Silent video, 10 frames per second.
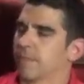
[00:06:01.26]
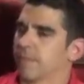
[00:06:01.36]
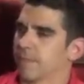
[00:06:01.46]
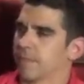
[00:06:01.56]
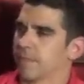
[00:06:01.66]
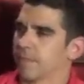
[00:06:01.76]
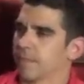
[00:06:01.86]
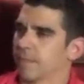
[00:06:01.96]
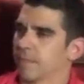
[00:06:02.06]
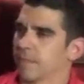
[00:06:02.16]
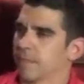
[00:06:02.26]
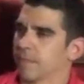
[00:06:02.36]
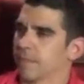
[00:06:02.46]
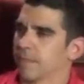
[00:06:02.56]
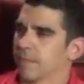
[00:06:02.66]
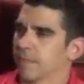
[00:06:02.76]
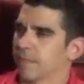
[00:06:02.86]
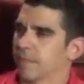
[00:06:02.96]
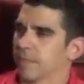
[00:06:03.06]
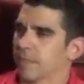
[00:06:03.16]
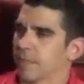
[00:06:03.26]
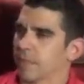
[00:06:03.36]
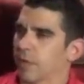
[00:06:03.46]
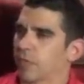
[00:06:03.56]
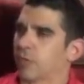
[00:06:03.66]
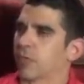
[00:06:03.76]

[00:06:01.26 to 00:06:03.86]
No words are spoken by the person on screen.